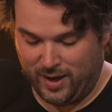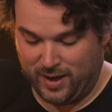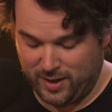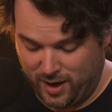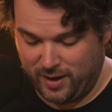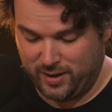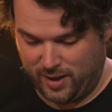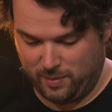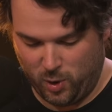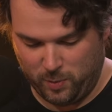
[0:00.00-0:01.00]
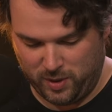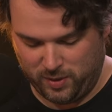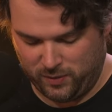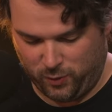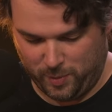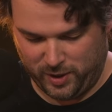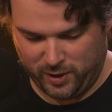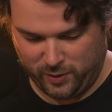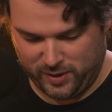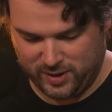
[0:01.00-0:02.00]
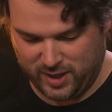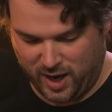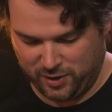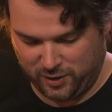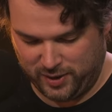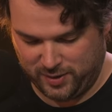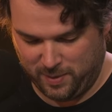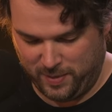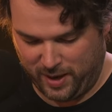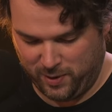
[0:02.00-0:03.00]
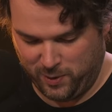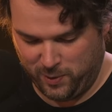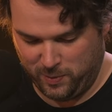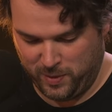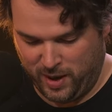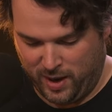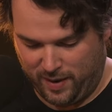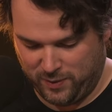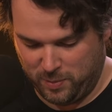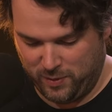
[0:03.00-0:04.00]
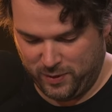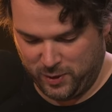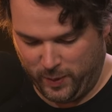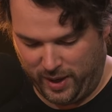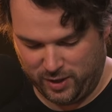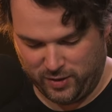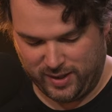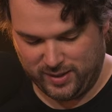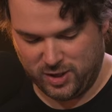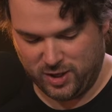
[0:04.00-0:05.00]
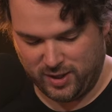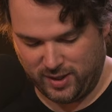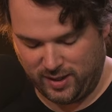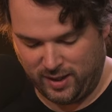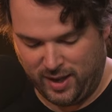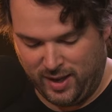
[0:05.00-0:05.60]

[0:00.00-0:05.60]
And Dawn, in that moment, formerly known as Donald, has come back home after moving away to transition. And